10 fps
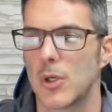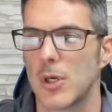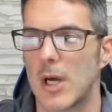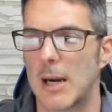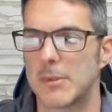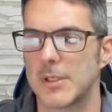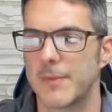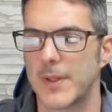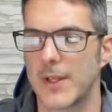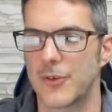How many
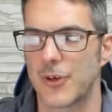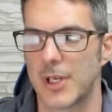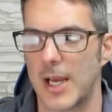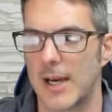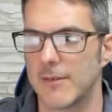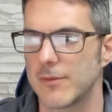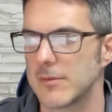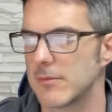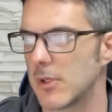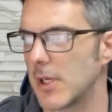VLANs are you going to have?
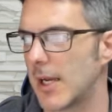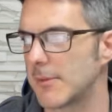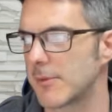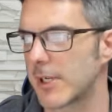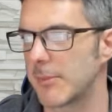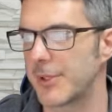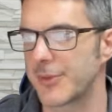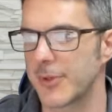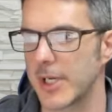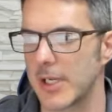Well, I would recommend
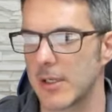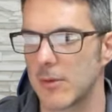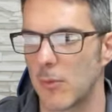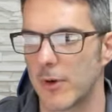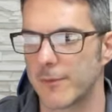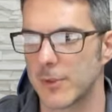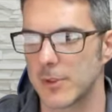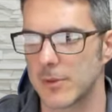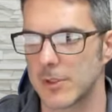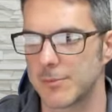3. One for
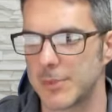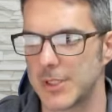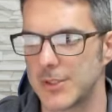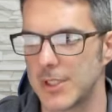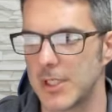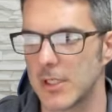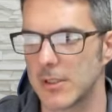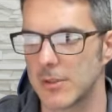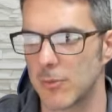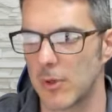this PC here,
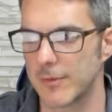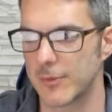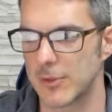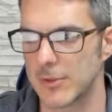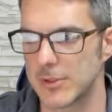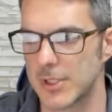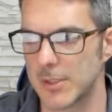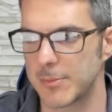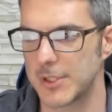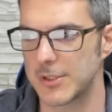one for this set of
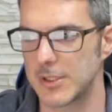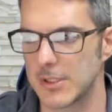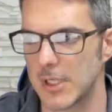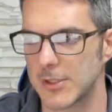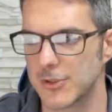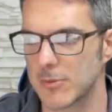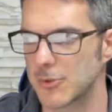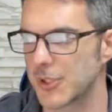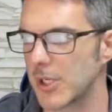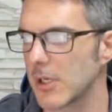PC servers
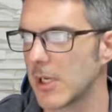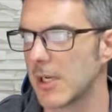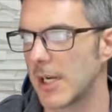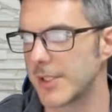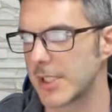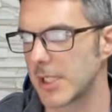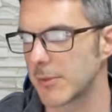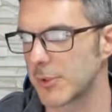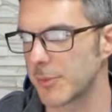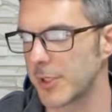here, and then another
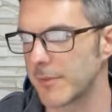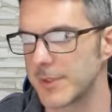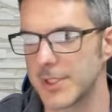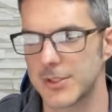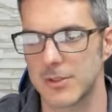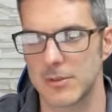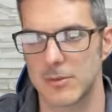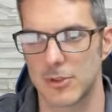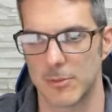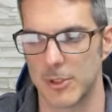one over here for this
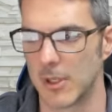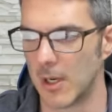server.